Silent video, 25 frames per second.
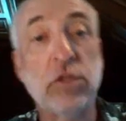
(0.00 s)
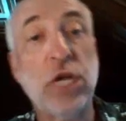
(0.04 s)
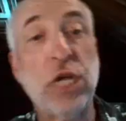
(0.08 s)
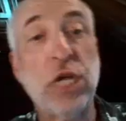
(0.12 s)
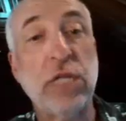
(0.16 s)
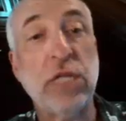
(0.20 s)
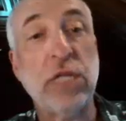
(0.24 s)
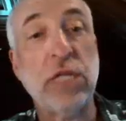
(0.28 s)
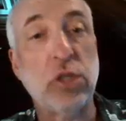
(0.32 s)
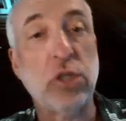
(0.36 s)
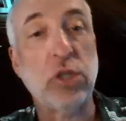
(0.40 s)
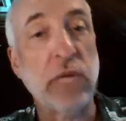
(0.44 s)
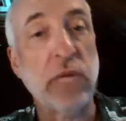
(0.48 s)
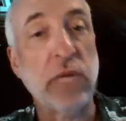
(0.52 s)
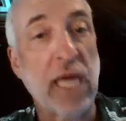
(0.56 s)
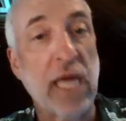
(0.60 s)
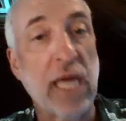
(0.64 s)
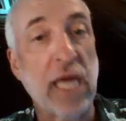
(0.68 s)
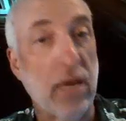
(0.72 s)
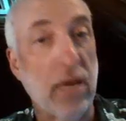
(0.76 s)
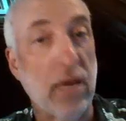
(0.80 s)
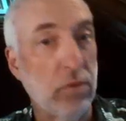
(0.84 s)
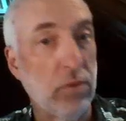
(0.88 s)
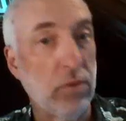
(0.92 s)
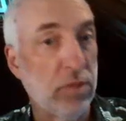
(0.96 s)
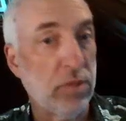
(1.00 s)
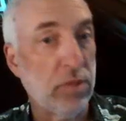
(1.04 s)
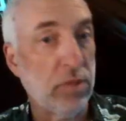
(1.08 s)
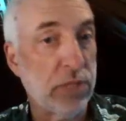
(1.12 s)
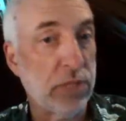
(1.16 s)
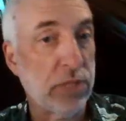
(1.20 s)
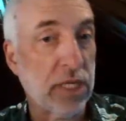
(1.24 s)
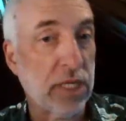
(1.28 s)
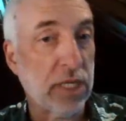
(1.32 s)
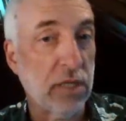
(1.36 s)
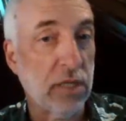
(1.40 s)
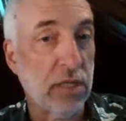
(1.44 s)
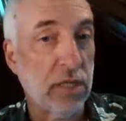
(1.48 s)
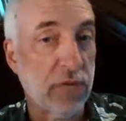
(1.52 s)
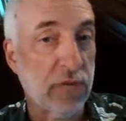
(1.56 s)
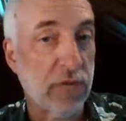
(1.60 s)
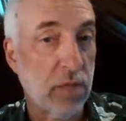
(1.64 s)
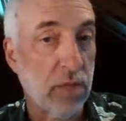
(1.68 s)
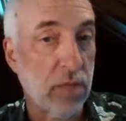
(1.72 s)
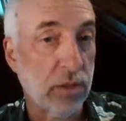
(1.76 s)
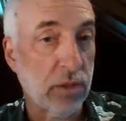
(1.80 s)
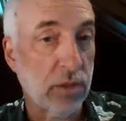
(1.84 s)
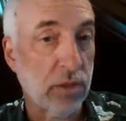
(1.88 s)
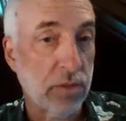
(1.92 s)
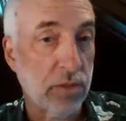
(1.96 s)
of change do we get with
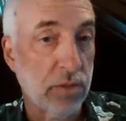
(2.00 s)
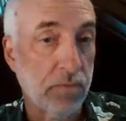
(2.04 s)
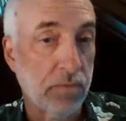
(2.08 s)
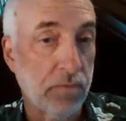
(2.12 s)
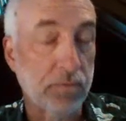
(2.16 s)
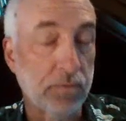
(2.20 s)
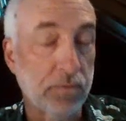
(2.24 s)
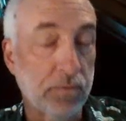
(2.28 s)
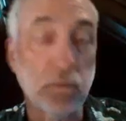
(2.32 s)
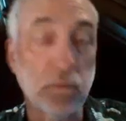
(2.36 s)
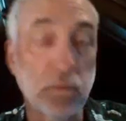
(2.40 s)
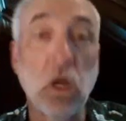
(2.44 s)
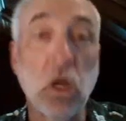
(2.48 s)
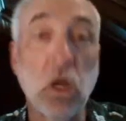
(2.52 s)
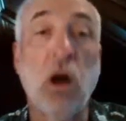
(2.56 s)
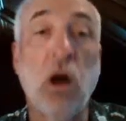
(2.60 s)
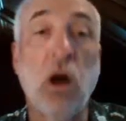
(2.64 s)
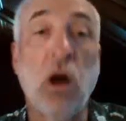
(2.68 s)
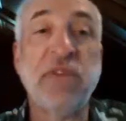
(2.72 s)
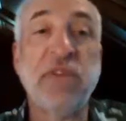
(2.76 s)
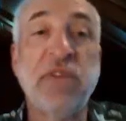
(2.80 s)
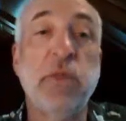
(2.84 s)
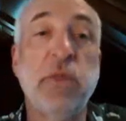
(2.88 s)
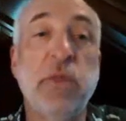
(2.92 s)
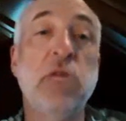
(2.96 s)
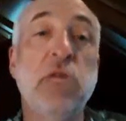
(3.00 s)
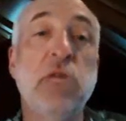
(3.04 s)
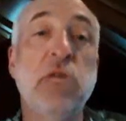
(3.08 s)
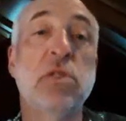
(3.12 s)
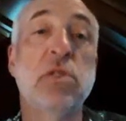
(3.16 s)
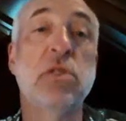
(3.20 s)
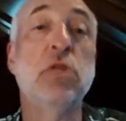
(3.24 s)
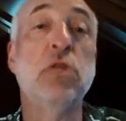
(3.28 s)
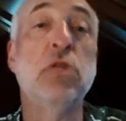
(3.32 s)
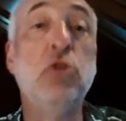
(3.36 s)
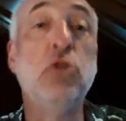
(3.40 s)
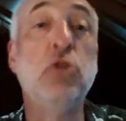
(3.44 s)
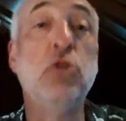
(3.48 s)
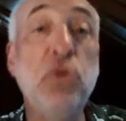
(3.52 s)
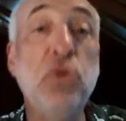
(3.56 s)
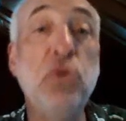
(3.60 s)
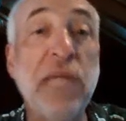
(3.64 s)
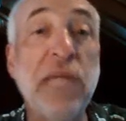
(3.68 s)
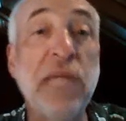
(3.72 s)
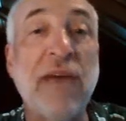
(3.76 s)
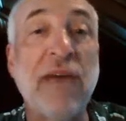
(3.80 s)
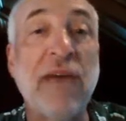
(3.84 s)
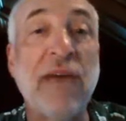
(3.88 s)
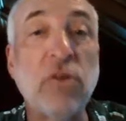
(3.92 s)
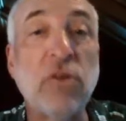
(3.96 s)
particular variables? Often we use the
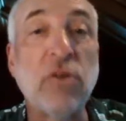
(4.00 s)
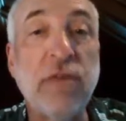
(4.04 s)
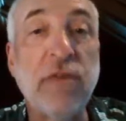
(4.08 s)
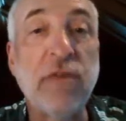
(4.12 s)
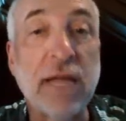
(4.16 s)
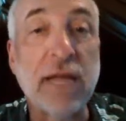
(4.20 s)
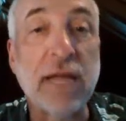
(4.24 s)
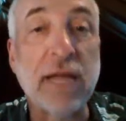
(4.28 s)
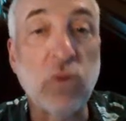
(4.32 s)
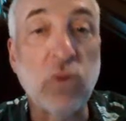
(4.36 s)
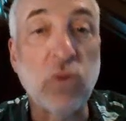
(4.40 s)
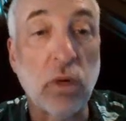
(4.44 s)
two-level